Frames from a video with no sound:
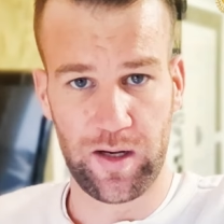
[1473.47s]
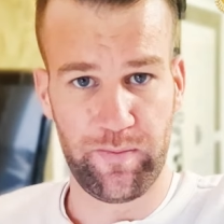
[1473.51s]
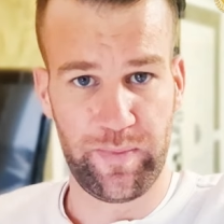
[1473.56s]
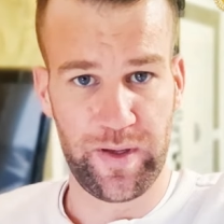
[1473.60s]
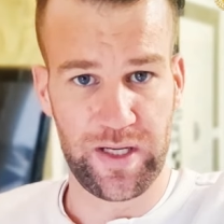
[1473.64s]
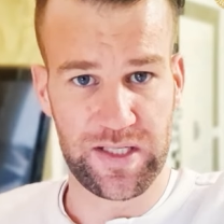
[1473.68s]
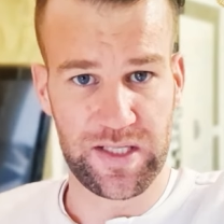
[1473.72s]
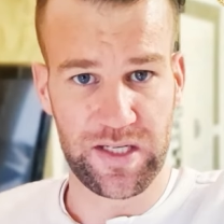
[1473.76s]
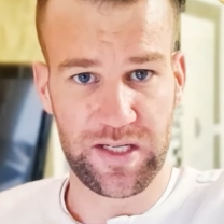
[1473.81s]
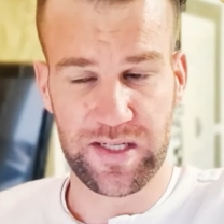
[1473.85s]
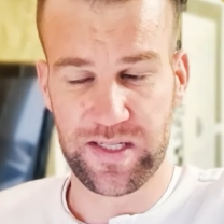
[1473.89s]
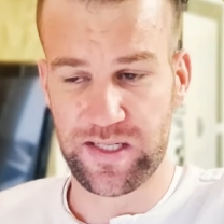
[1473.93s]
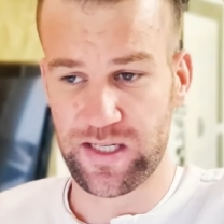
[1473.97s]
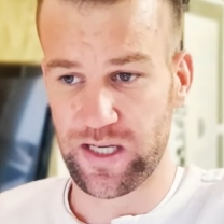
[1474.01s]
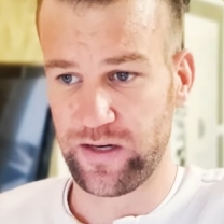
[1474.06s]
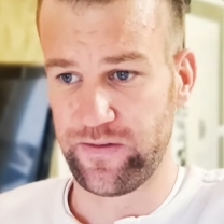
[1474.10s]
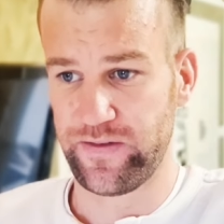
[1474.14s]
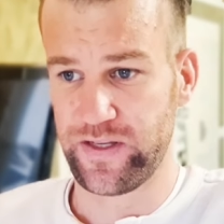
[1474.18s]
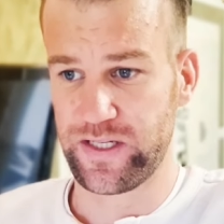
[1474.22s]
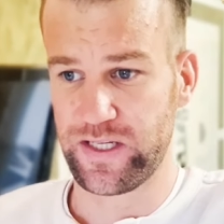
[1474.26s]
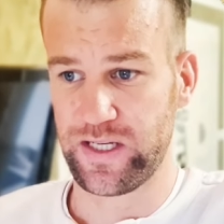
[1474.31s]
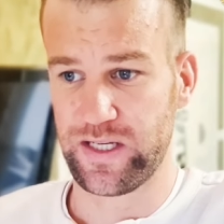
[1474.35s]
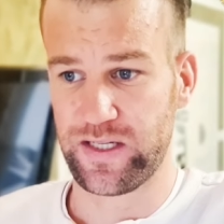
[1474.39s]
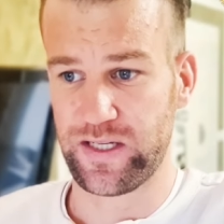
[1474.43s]
business
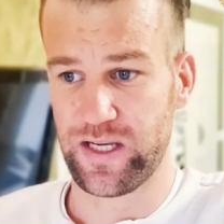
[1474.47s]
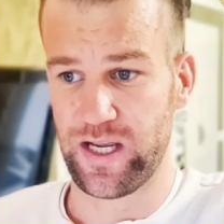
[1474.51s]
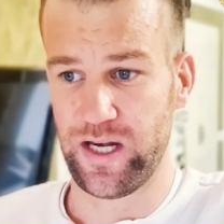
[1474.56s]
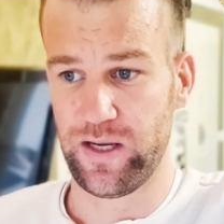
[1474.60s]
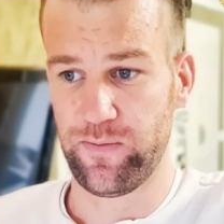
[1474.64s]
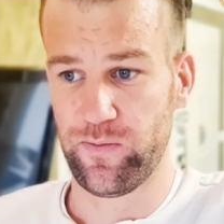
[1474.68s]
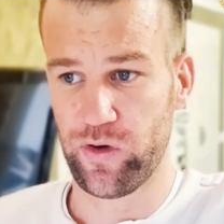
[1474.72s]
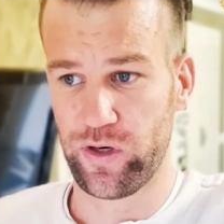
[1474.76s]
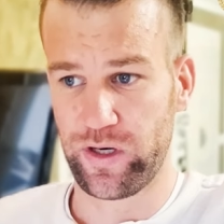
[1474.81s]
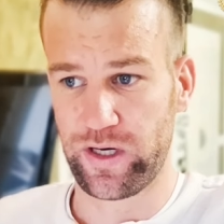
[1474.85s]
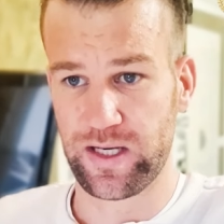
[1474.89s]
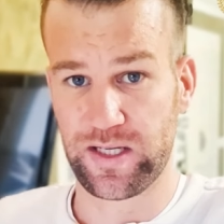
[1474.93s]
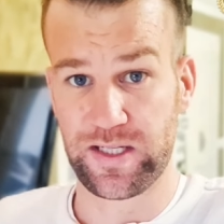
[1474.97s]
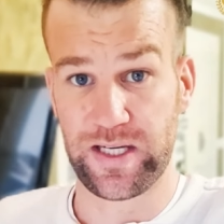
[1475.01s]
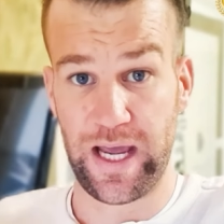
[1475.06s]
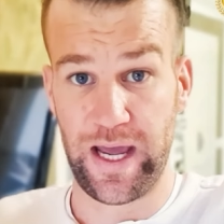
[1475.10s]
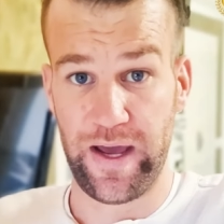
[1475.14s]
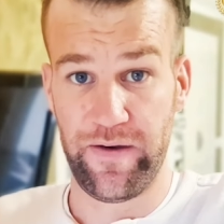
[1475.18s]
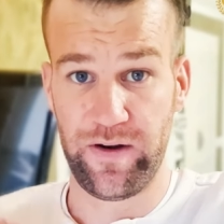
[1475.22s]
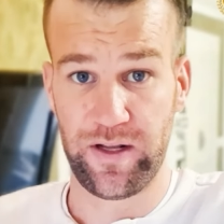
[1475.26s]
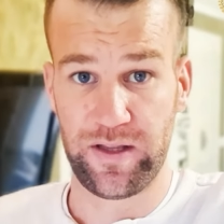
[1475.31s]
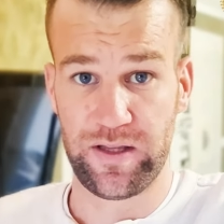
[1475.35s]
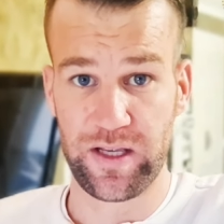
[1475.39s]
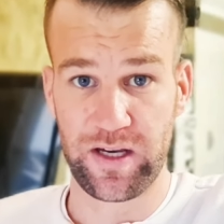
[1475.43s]
services anymore because
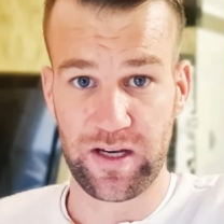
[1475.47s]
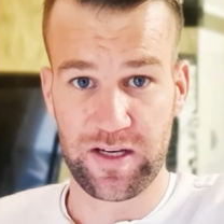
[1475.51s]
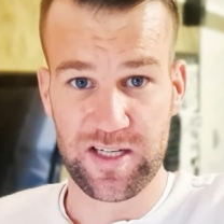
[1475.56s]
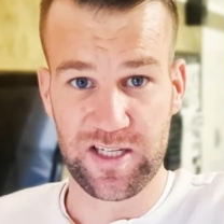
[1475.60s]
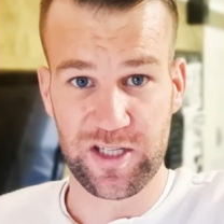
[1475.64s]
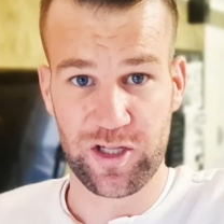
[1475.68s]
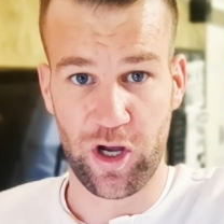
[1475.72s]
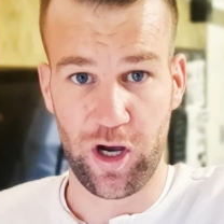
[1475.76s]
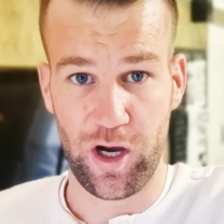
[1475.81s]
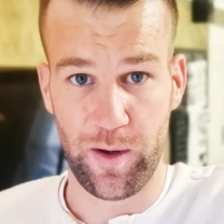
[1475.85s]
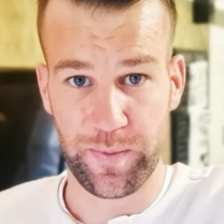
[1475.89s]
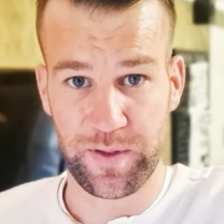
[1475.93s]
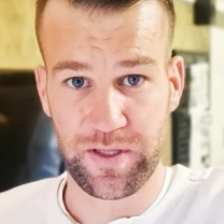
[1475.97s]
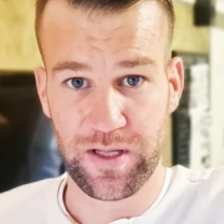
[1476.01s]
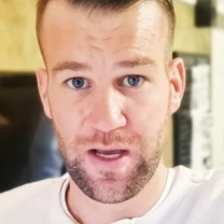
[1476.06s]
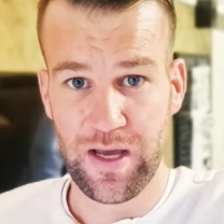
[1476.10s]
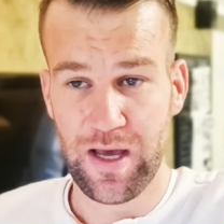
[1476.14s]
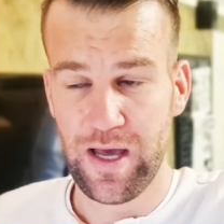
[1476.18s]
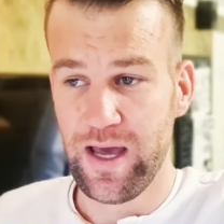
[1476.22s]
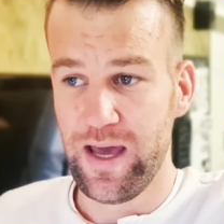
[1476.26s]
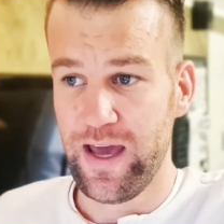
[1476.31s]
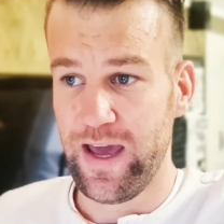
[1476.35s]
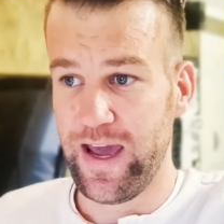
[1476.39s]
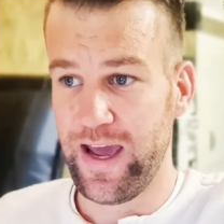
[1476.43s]
everything stopped.
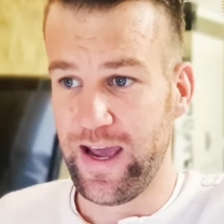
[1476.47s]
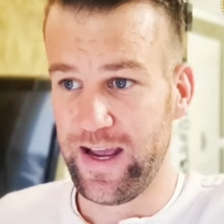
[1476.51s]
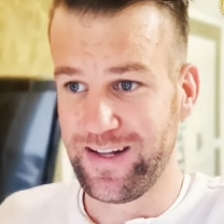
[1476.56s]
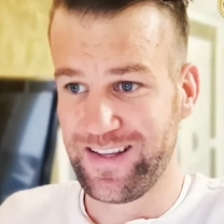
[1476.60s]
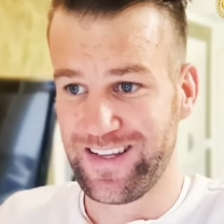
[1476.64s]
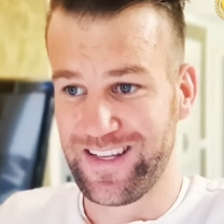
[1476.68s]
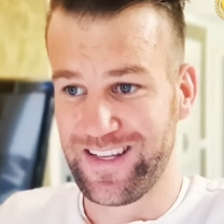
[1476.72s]
And